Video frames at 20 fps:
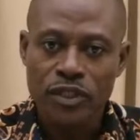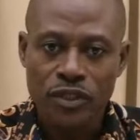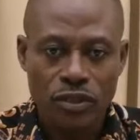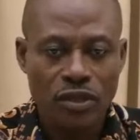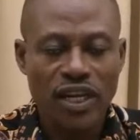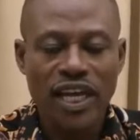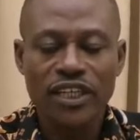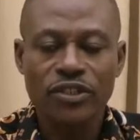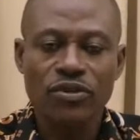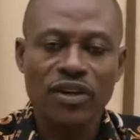
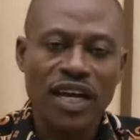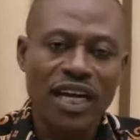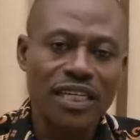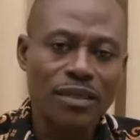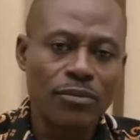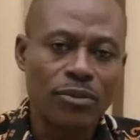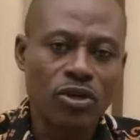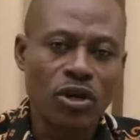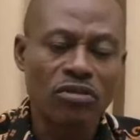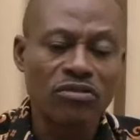So let's look at
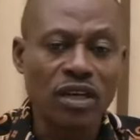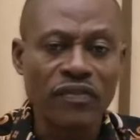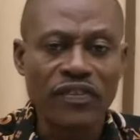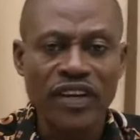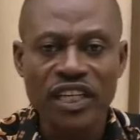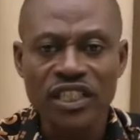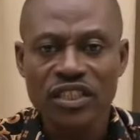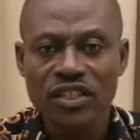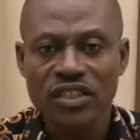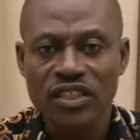the book of
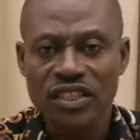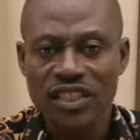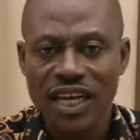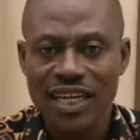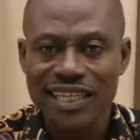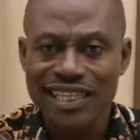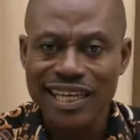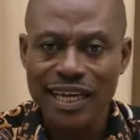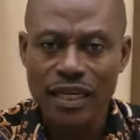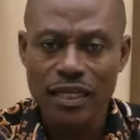Revelations
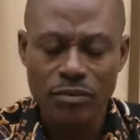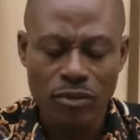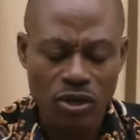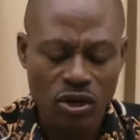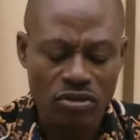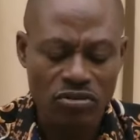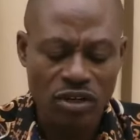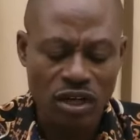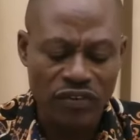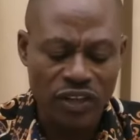tonight again, the
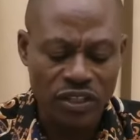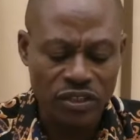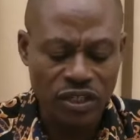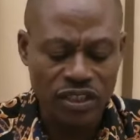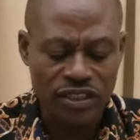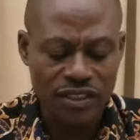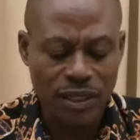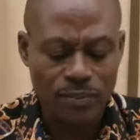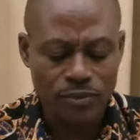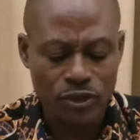book of
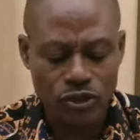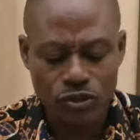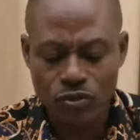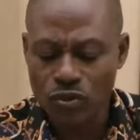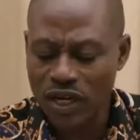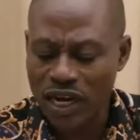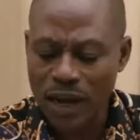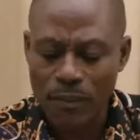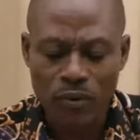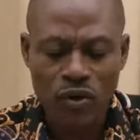Revelations chapter
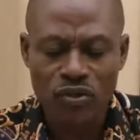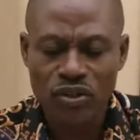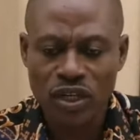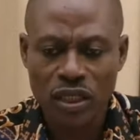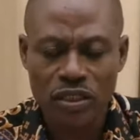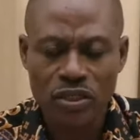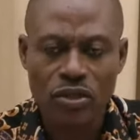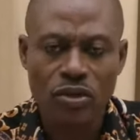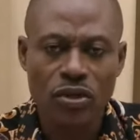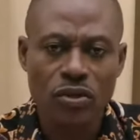2, and I'm
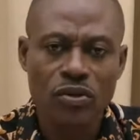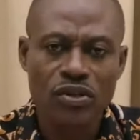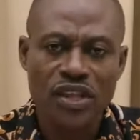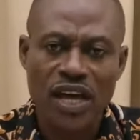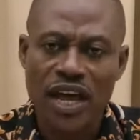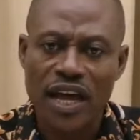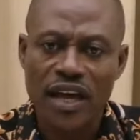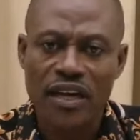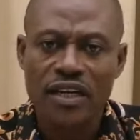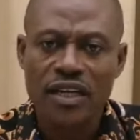just going to go
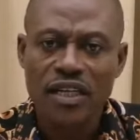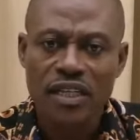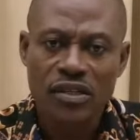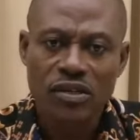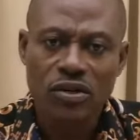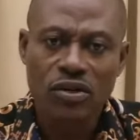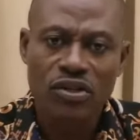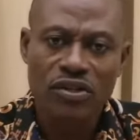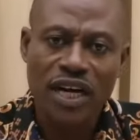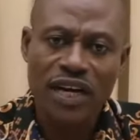there,
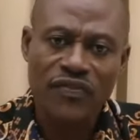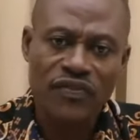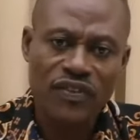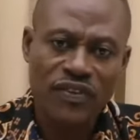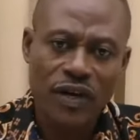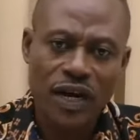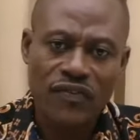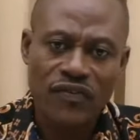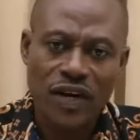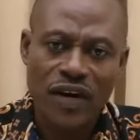go
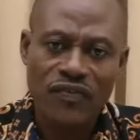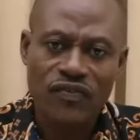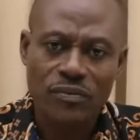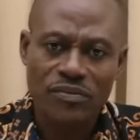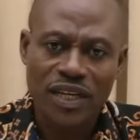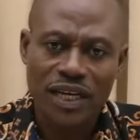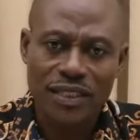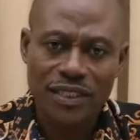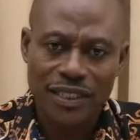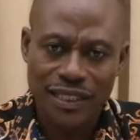right
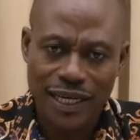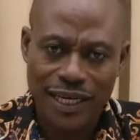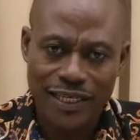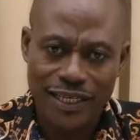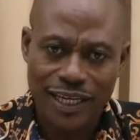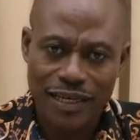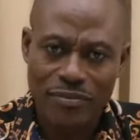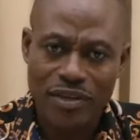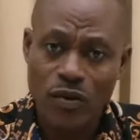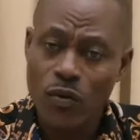from that
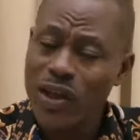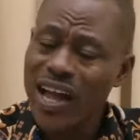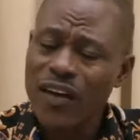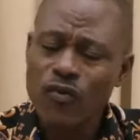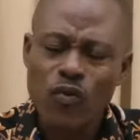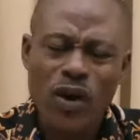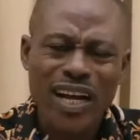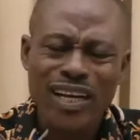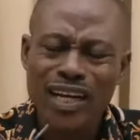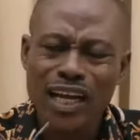tonight. Amen. We
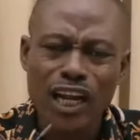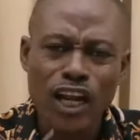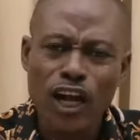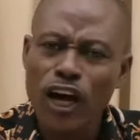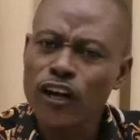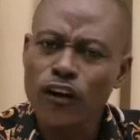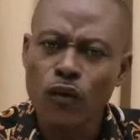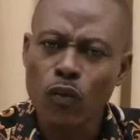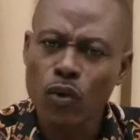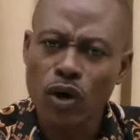have quite a
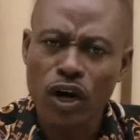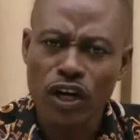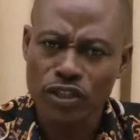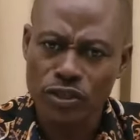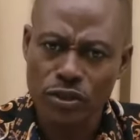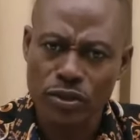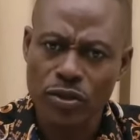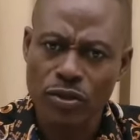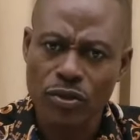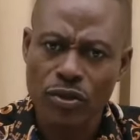lot of
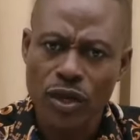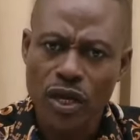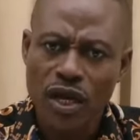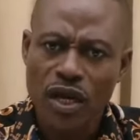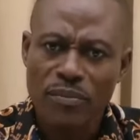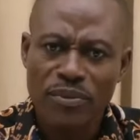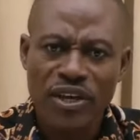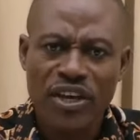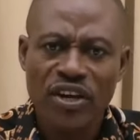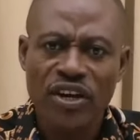work to do
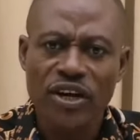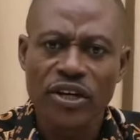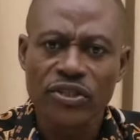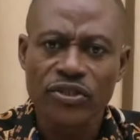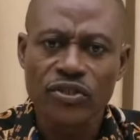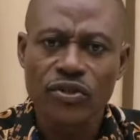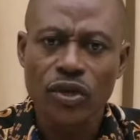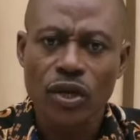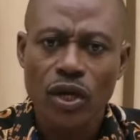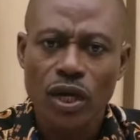
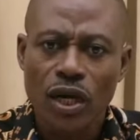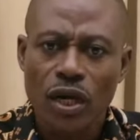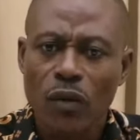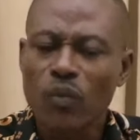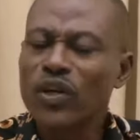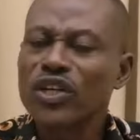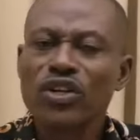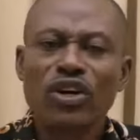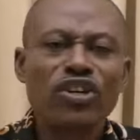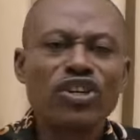because
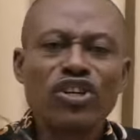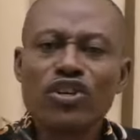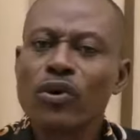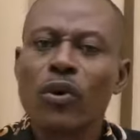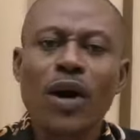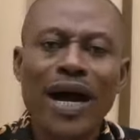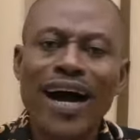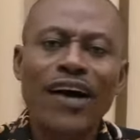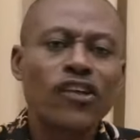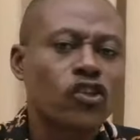we don't
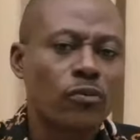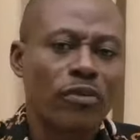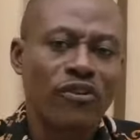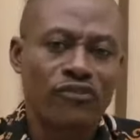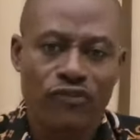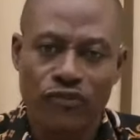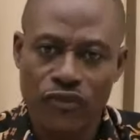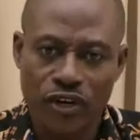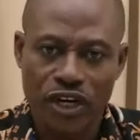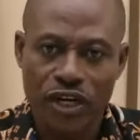know how to be
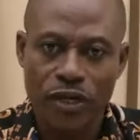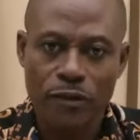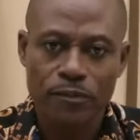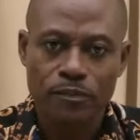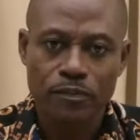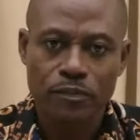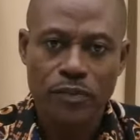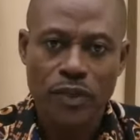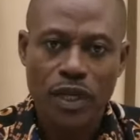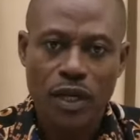free
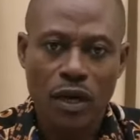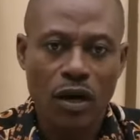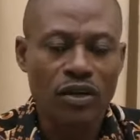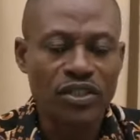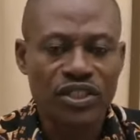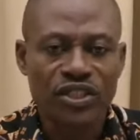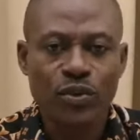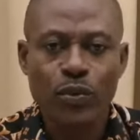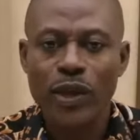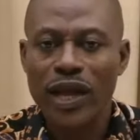
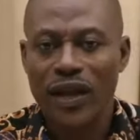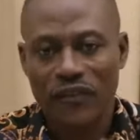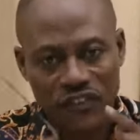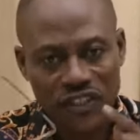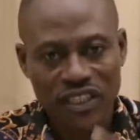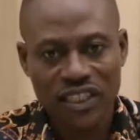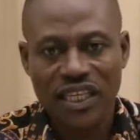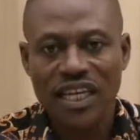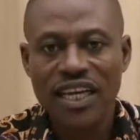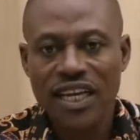until we have
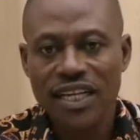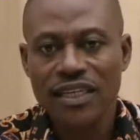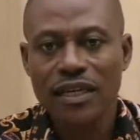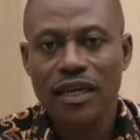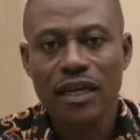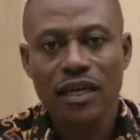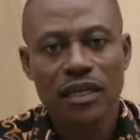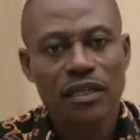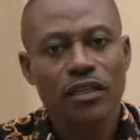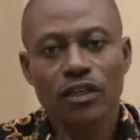
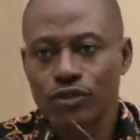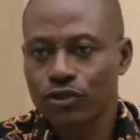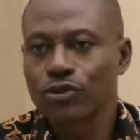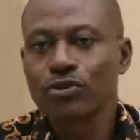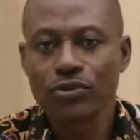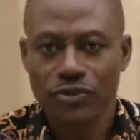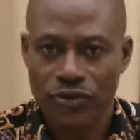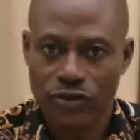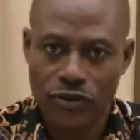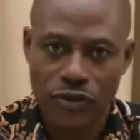seen the
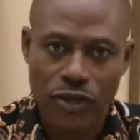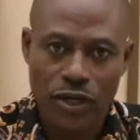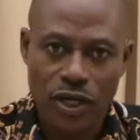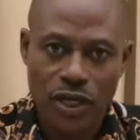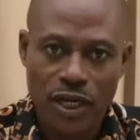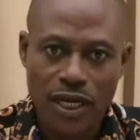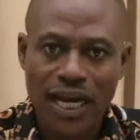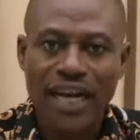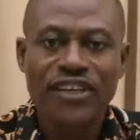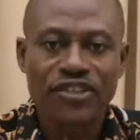truth.